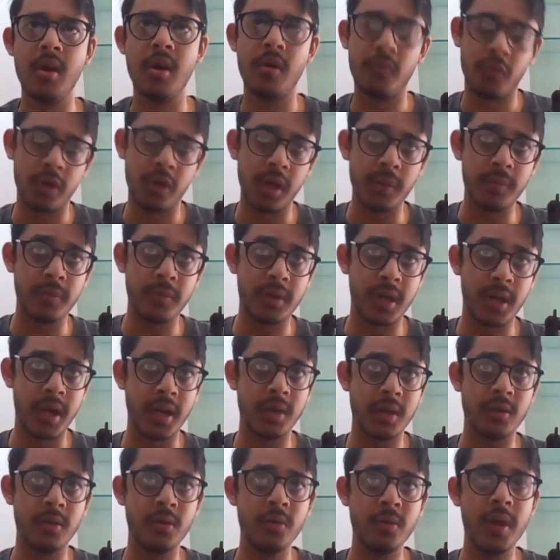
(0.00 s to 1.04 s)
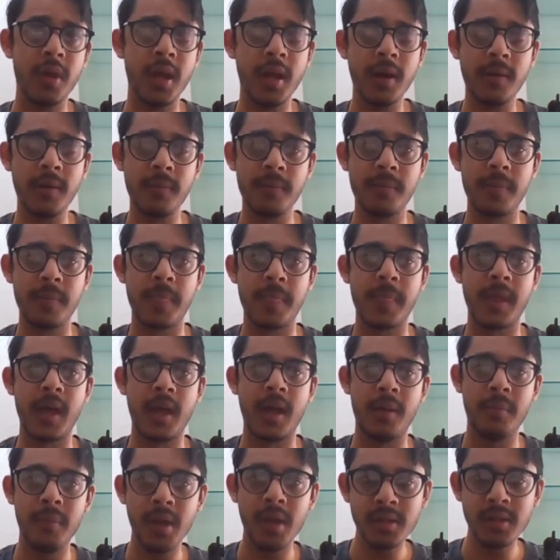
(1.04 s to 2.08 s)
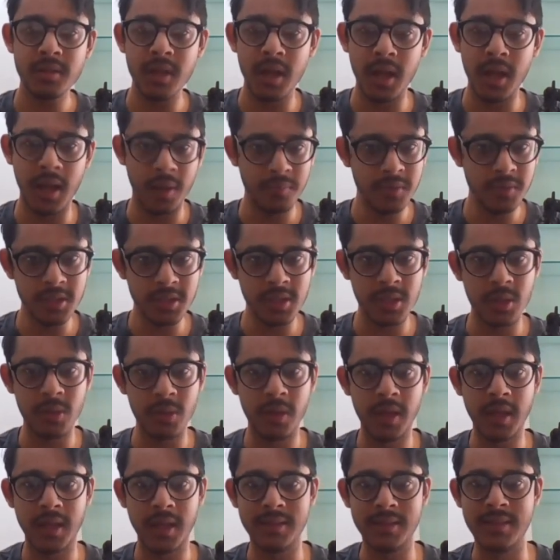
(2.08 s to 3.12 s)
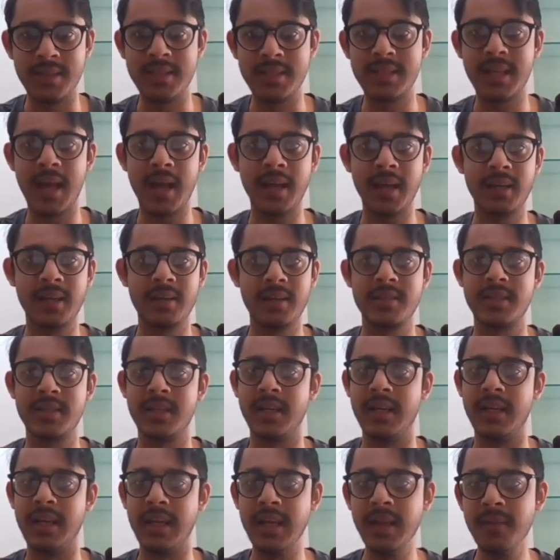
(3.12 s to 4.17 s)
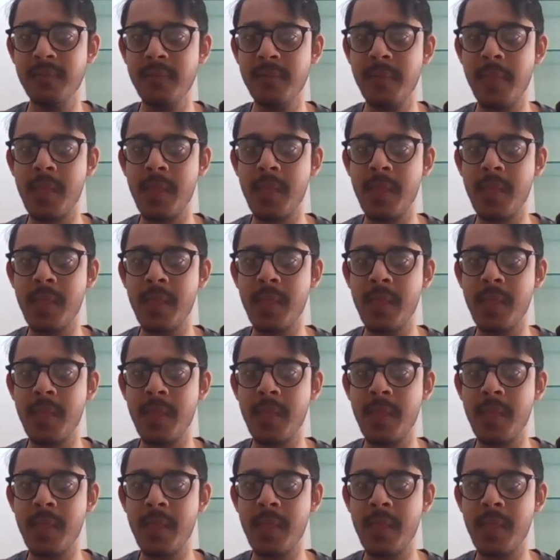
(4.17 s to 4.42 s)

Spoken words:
What I'm trying to do here, I'm just looking at this character, say D,